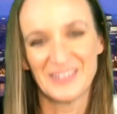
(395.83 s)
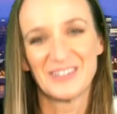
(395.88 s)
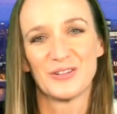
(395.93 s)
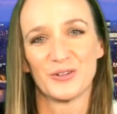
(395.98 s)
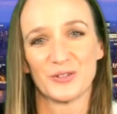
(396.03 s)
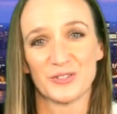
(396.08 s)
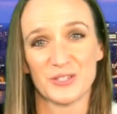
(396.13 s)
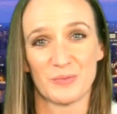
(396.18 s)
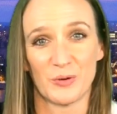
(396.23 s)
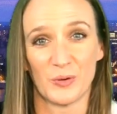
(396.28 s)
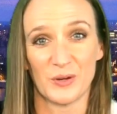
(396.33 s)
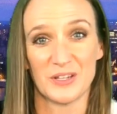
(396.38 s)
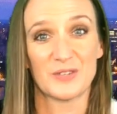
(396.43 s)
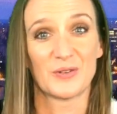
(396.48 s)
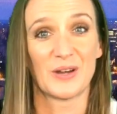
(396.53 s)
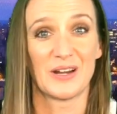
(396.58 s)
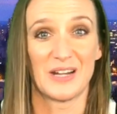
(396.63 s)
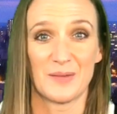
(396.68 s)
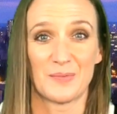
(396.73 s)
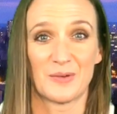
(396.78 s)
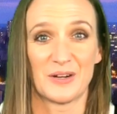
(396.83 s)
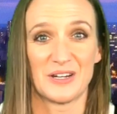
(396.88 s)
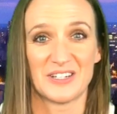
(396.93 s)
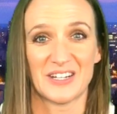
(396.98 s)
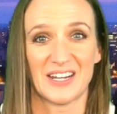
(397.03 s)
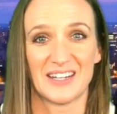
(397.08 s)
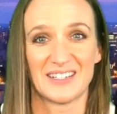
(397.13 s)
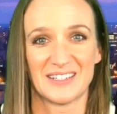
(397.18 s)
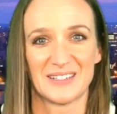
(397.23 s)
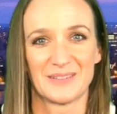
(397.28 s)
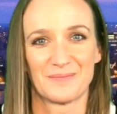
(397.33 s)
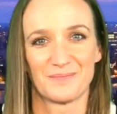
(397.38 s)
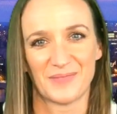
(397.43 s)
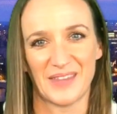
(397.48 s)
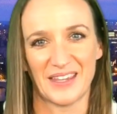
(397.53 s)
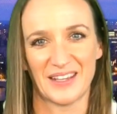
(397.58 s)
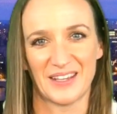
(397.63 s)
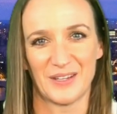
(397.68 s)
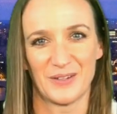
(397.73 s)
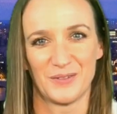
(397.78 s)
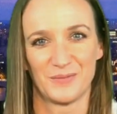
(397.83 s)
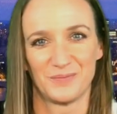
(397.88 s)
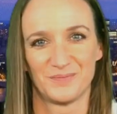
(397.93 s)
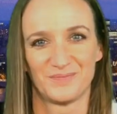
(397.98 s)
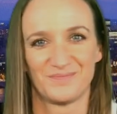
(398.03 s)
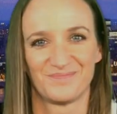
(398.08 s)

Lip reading: Your support is greatly appreciated. Thank you.